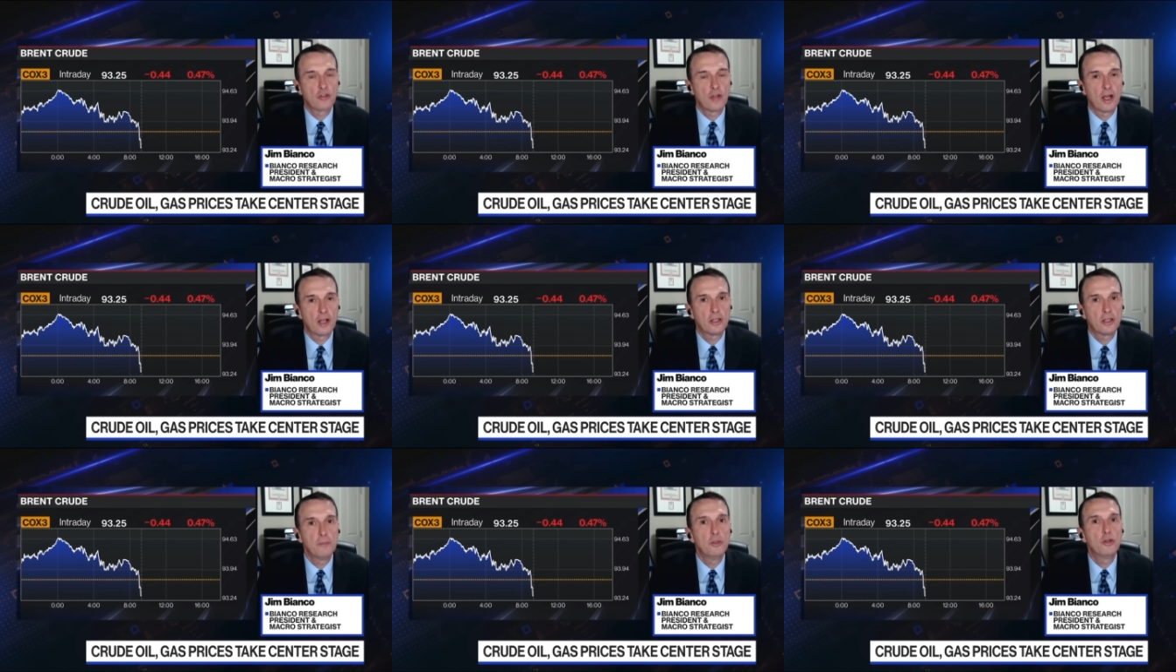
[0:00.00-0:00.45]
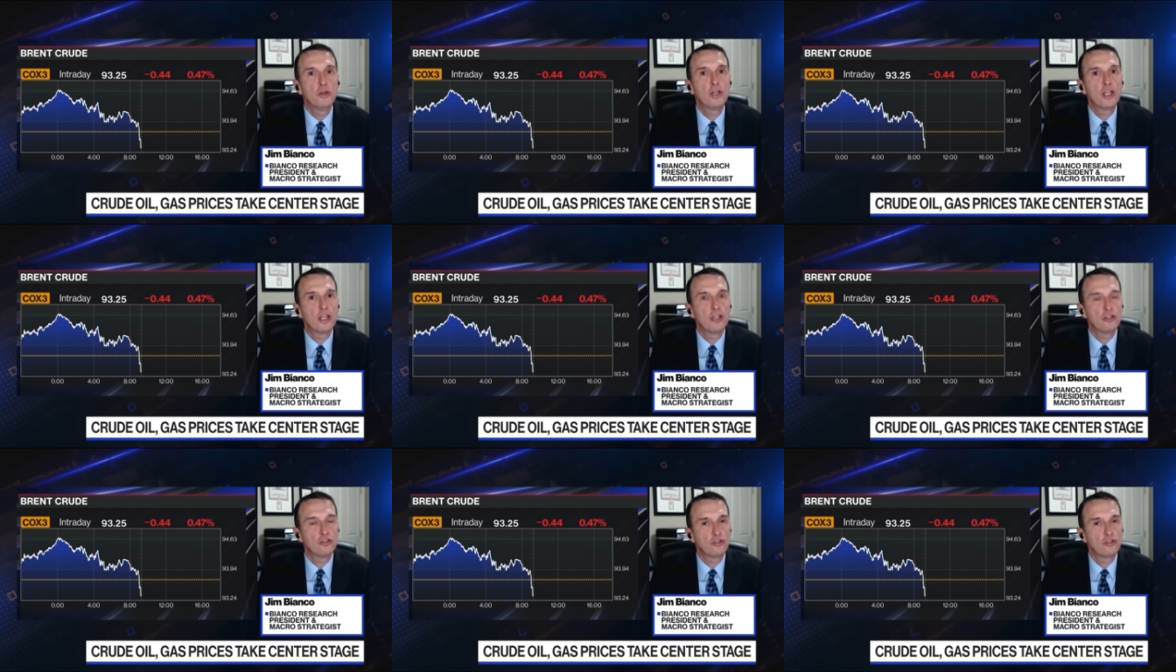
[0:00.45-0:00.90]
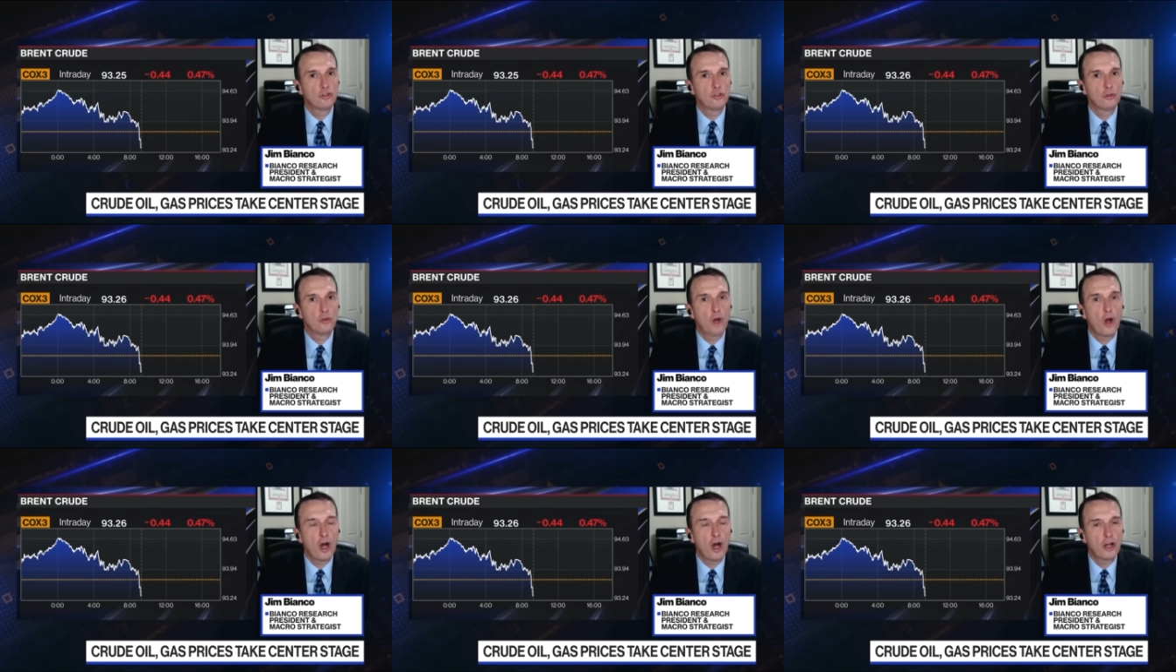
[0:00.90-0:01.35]
uh, commuting
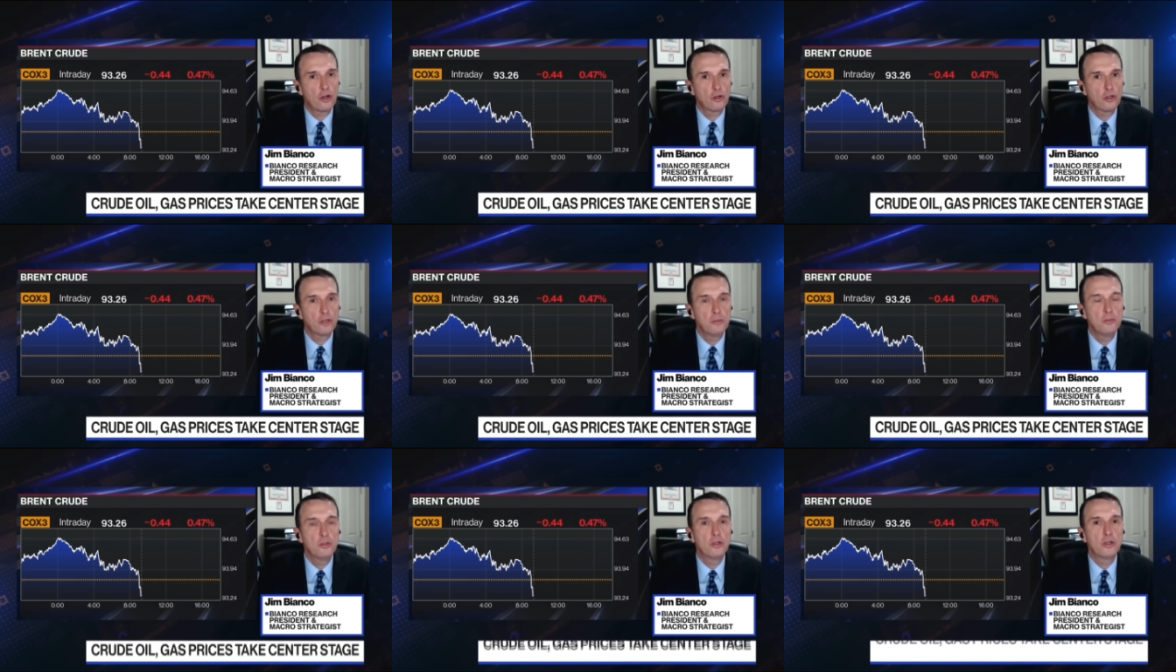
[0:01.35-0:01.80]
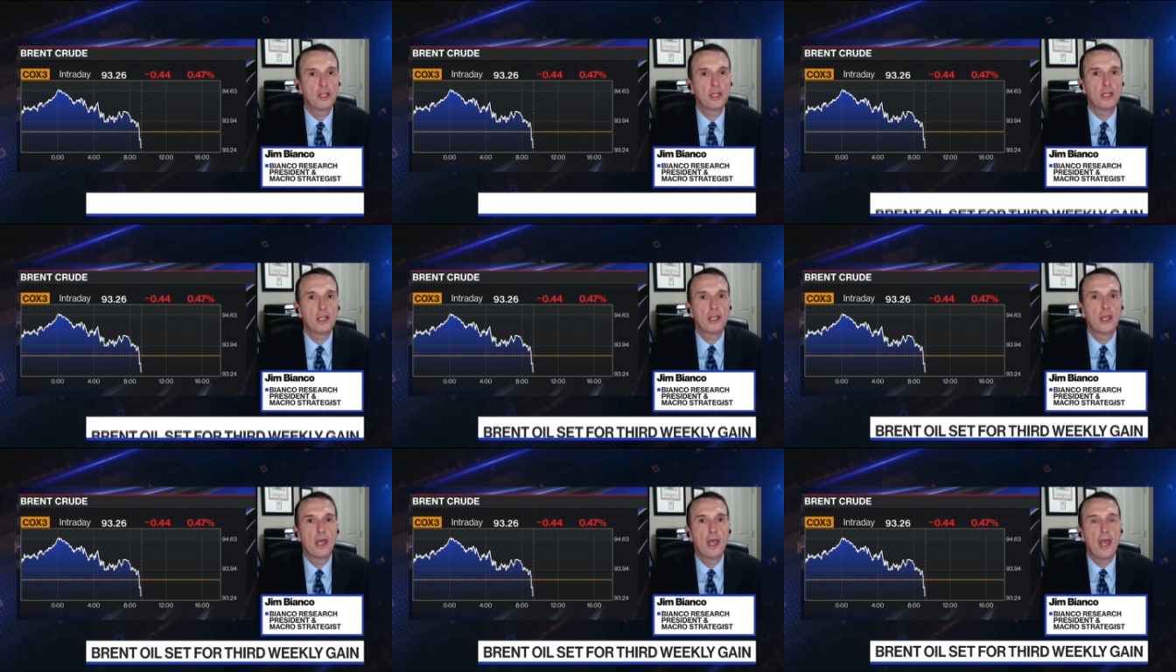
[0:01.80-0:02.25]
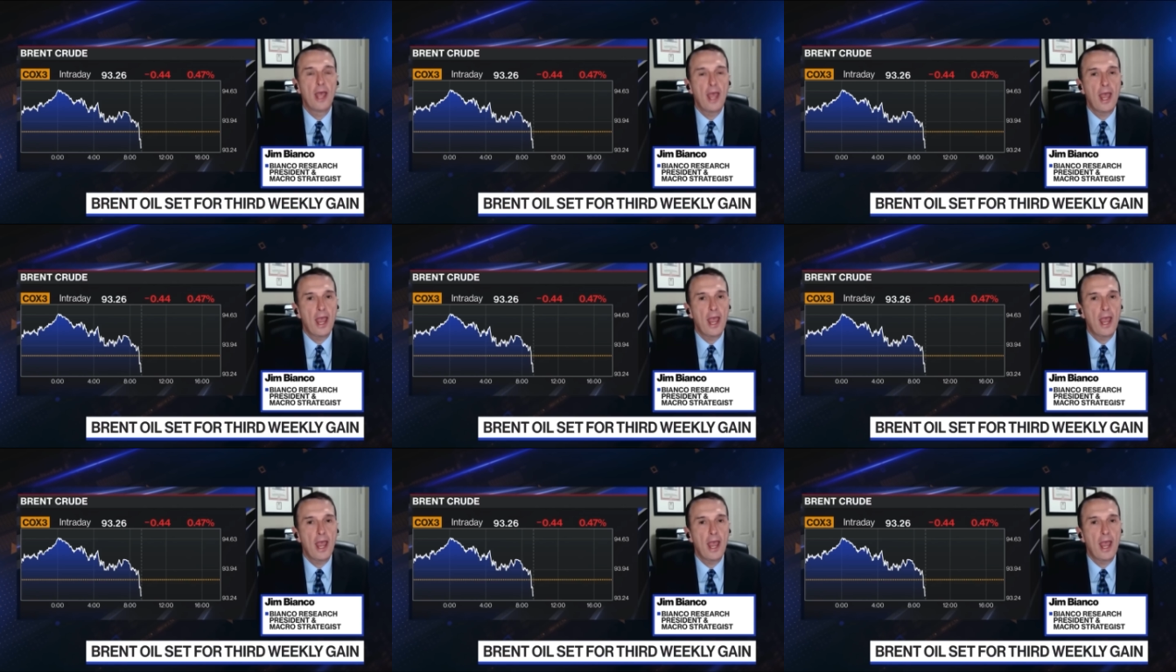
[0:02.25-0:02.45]
to auto commuting,